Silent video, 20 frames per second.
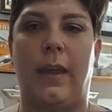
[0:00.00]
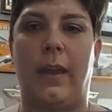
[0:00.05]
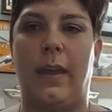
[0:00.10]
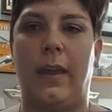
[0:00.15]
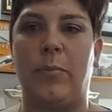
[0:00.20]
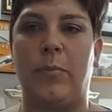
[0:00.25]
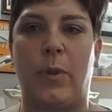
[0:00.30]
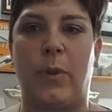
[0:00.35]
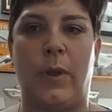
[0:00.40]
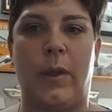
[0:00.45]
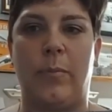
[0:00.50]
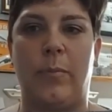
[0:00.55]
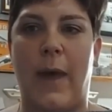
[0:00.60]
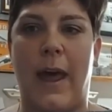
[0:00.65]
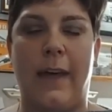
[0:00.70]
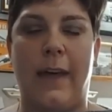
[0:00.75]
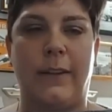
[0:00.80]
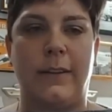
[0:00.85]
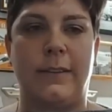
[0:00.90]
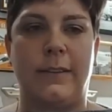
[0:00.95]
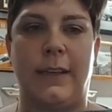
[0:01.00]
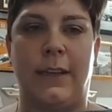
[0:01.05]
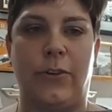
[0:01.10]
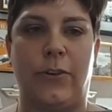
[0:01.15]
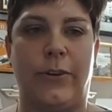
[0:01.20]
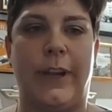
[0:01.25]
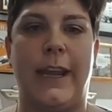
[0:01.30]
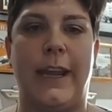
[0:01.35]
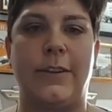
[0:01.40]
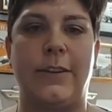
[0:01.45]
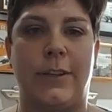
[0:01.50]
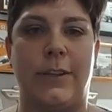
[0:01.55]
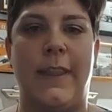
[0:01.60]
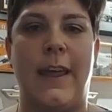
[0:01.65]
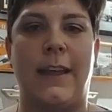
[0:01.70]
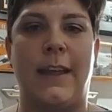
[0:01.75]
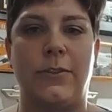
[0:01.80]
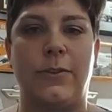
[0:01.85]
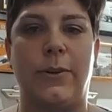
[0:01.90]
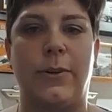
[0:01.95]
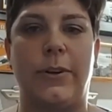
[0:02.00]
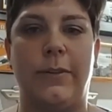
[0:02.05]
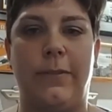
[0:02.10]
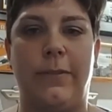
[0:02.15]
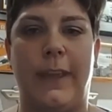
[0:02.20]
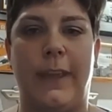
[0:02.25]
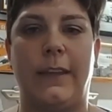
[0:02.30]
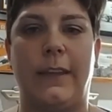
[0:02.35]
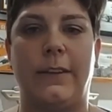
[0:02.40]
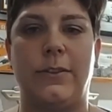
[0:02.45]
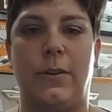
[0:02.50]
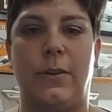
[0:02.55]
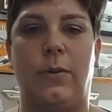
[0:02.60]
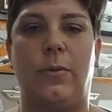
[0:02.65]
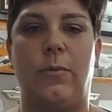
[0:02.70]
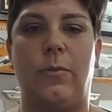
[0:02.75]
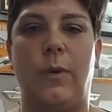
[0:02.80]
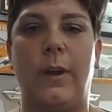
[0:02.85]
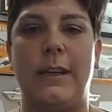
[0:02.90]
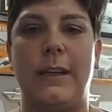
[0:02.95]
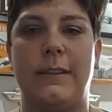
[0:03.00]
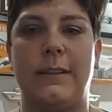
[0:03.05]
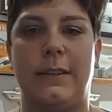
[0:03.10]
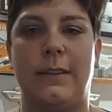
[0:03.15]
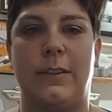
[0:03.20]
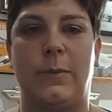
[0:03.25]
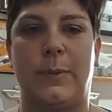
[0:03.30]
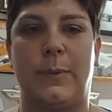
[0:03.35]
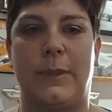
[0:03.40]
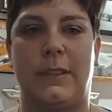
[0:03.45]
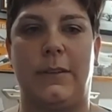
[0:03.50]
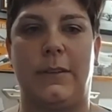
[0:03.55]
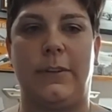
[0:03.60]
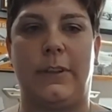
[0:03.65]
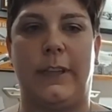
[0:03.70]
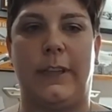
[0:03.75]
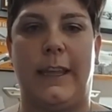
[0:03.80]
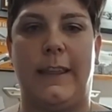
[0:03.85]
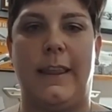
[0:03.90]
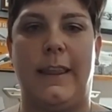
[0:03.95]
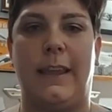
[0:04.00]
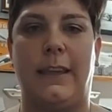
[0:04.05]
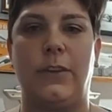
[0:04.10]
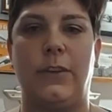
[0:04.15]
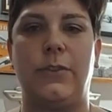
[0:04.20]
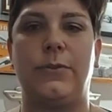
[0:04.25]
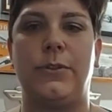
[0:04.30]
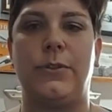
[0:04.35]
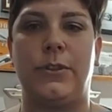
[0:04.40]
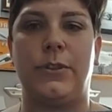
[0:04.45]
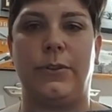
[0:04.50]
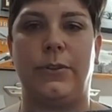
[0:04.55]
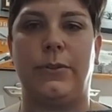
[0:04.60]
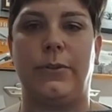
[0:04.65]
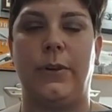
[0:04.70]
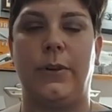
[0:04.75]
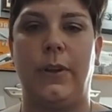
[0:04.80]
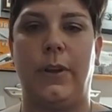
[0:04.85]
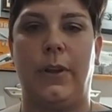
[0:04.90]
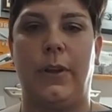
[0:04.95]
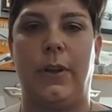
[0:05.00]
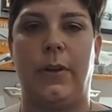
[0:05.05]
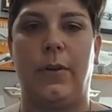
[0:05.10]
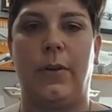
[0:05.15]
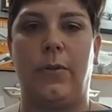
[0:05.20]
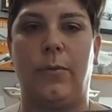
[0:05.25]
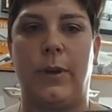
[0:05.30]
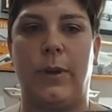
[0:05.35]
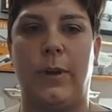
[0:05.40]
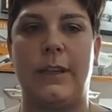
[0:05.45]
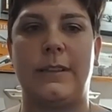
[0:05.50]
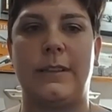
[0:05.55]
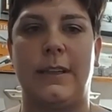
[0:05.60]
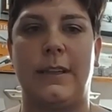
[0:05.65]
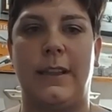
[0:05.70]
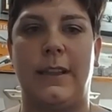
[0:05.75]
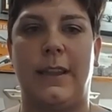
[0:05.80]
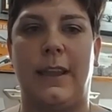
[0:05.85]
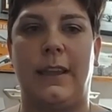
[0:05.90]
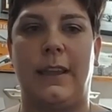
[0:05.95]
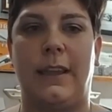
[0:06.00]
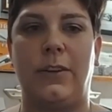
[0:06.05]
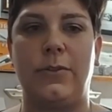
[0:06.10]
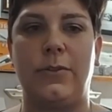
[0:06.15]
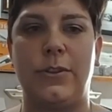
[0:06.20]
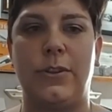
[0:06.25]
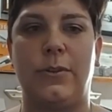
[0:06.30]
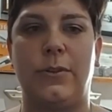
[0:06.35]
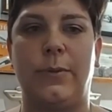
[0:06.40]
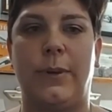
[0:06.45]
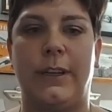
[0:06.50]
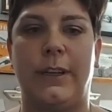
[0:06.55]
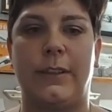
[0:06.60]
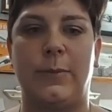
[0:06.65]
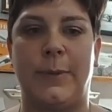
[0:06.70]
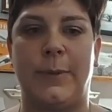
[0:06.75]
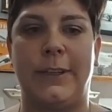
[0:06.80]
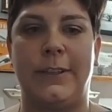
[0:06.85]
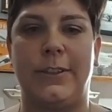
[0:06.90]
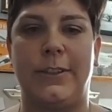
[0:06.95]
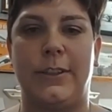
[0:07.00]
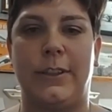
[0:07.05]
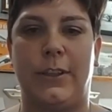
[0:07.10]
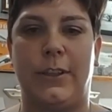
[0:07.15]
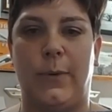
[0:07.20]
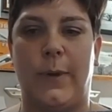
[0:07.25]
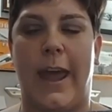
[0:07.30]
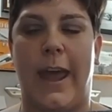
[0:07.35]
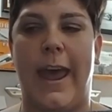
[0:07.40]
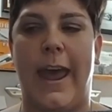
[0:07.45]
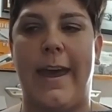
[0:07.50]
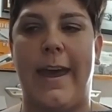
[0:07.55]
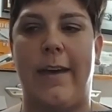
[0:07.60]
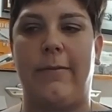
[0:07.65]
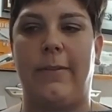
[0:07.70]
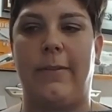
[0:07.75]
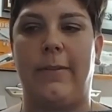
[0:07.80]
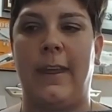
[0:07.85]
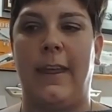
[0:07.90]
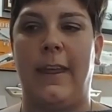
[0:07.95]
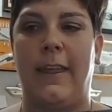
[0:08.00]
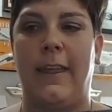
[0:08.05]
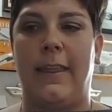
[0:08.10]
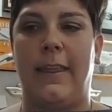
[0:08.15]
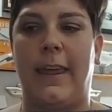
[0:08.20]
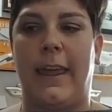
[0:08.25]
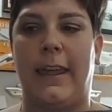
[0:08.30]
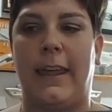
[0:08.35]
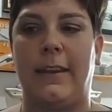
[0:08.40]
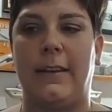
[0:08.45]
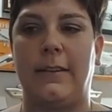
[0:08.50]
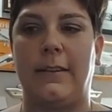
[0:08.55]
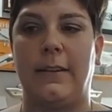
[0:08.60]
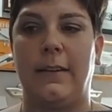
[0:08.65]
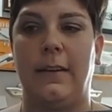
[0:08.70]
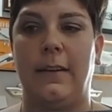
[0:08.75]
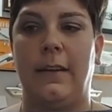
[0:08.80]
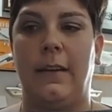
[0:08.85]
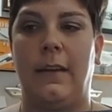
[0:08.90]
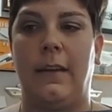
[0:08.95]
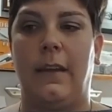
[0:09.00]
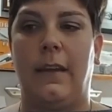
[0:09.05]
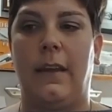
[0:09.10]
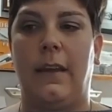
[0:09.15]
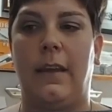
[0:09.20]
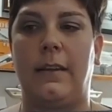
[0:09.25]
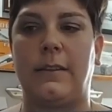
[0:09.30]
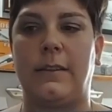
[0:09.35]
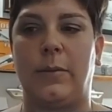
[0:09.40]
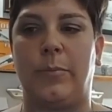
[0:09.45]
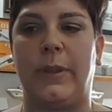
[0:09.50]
employee policy creation, that sort of thing. So what is it specifically that you do? What is it that you do? What experience do you have that is